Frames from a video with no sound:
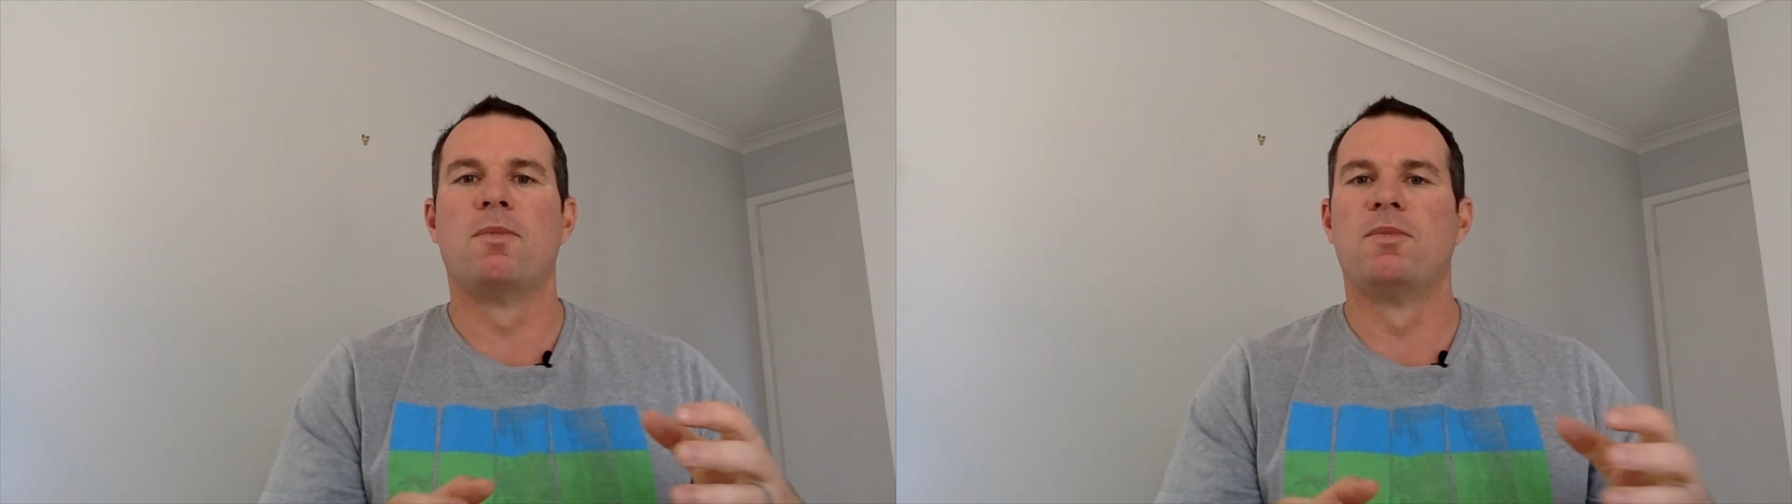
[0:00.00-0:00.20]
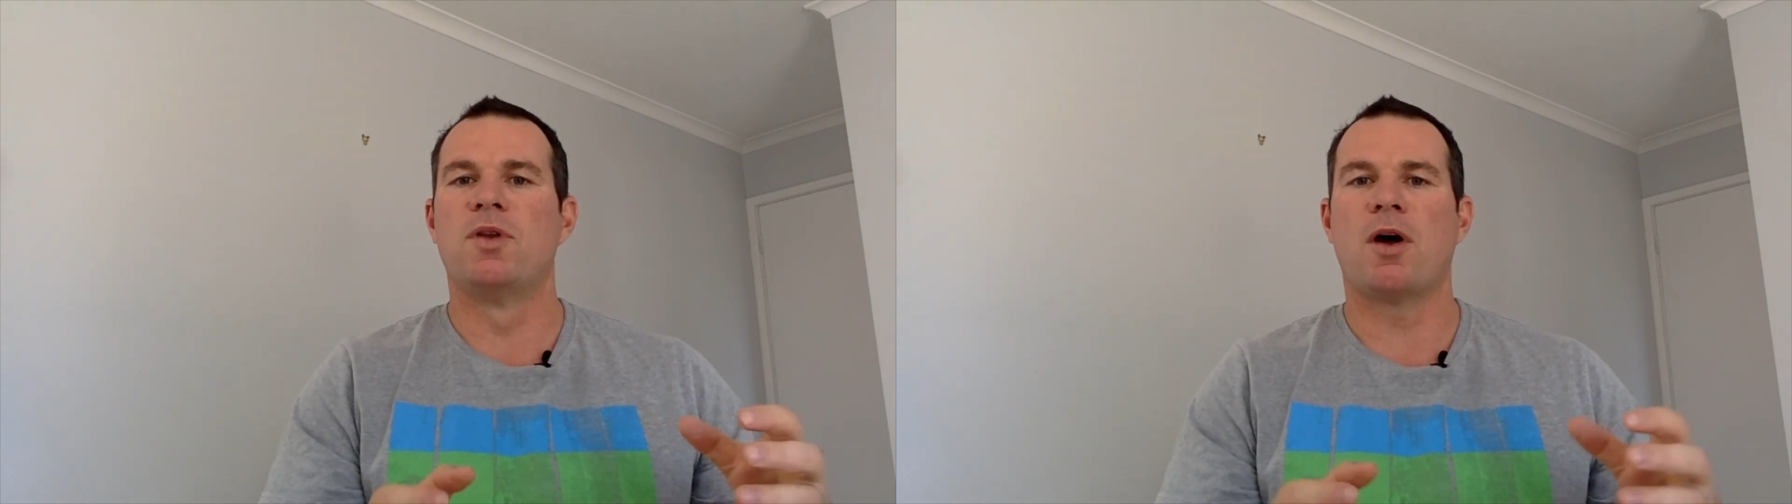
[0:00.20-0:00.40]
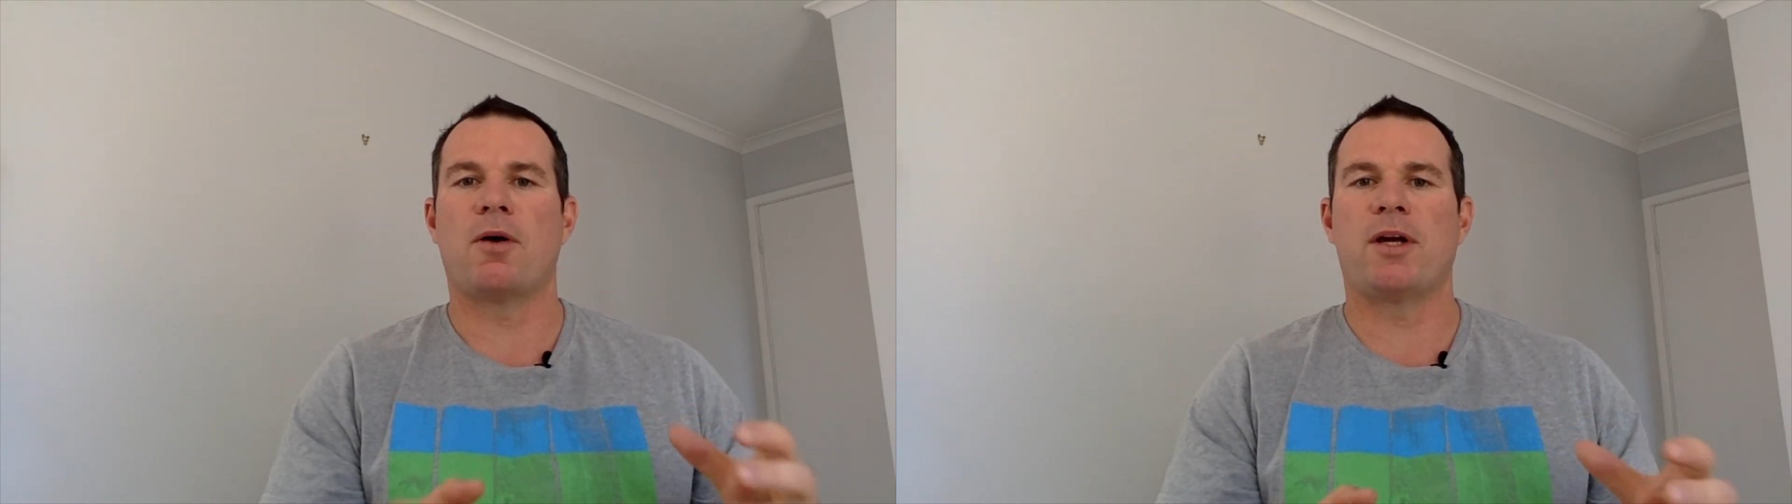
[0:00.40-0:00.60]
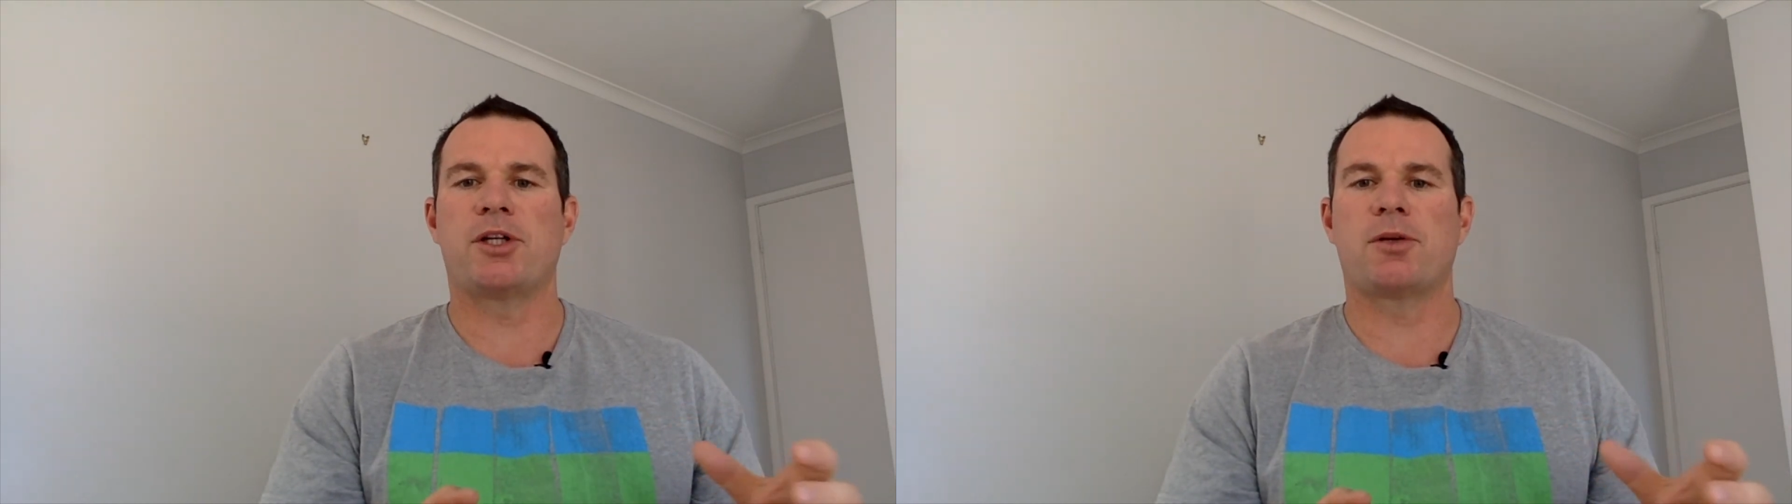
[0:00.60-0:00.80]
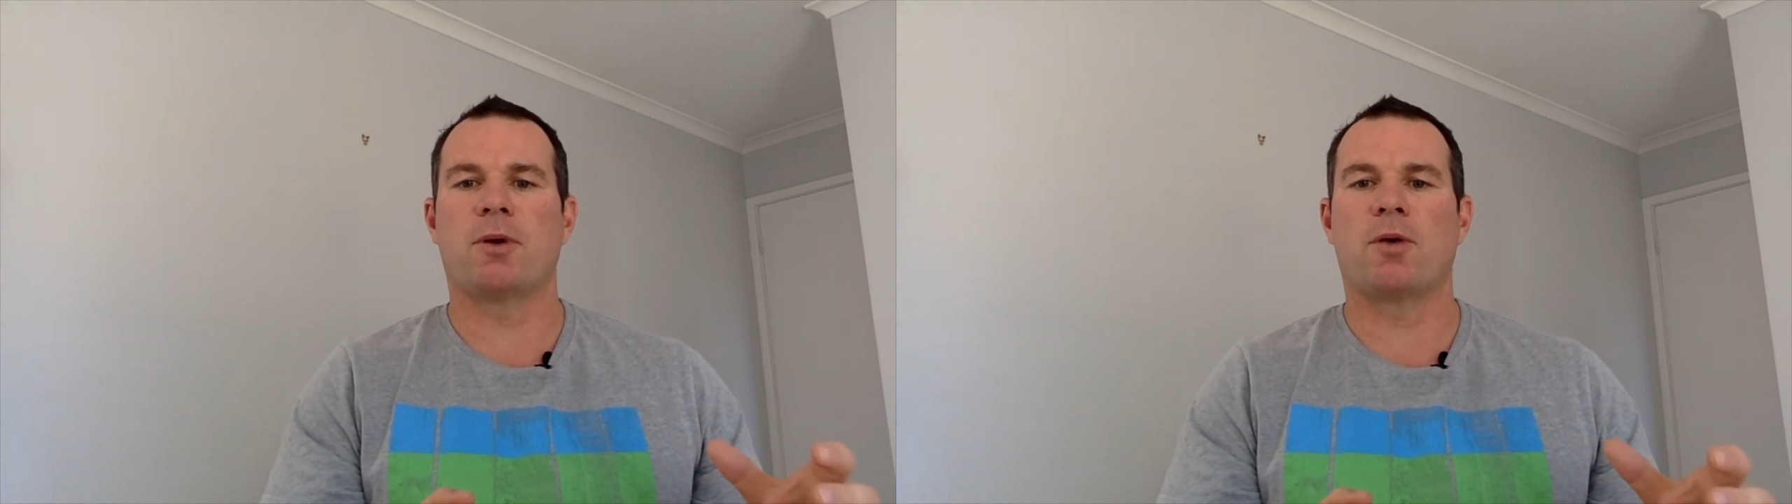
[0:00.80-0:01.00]
no
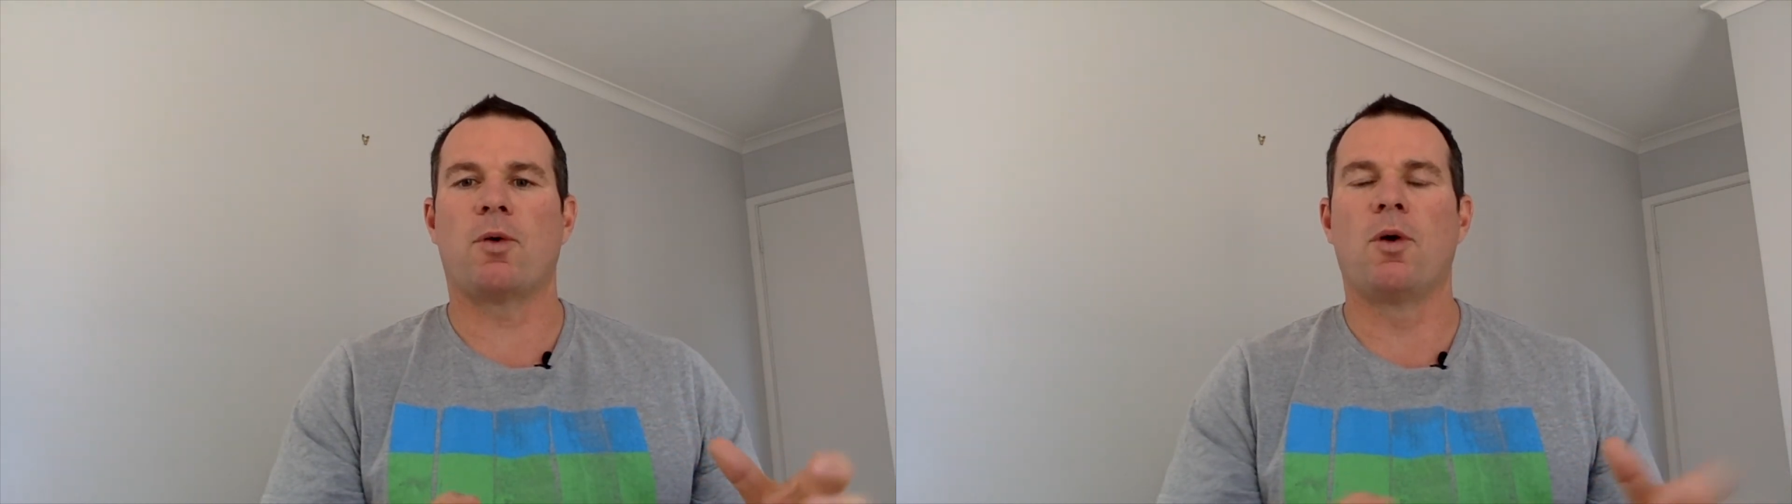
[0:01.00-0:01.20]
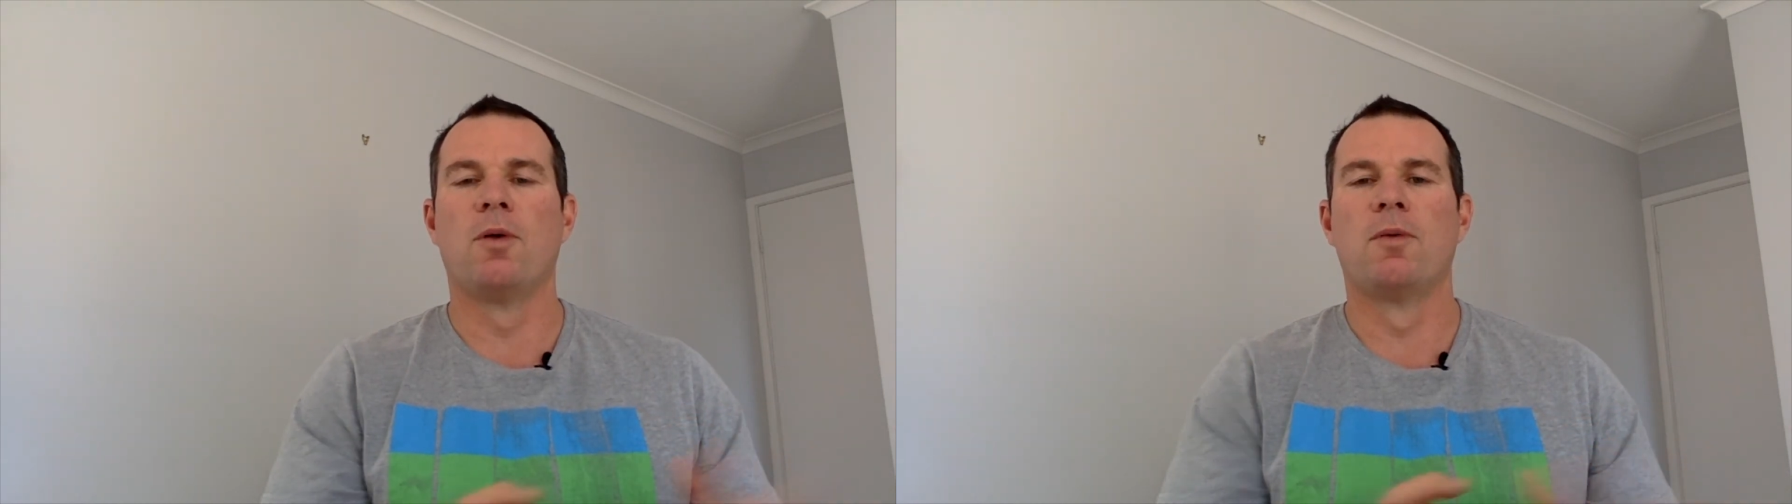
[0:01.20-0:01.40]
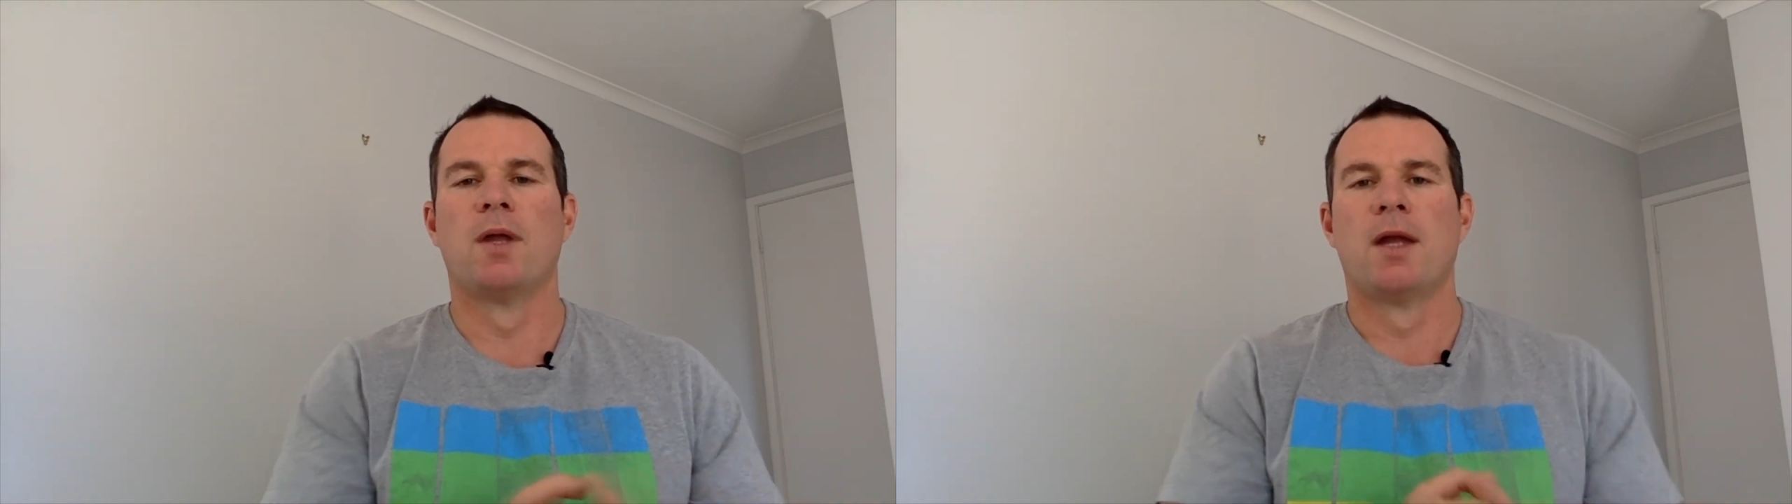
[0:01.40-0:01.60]
issue at all.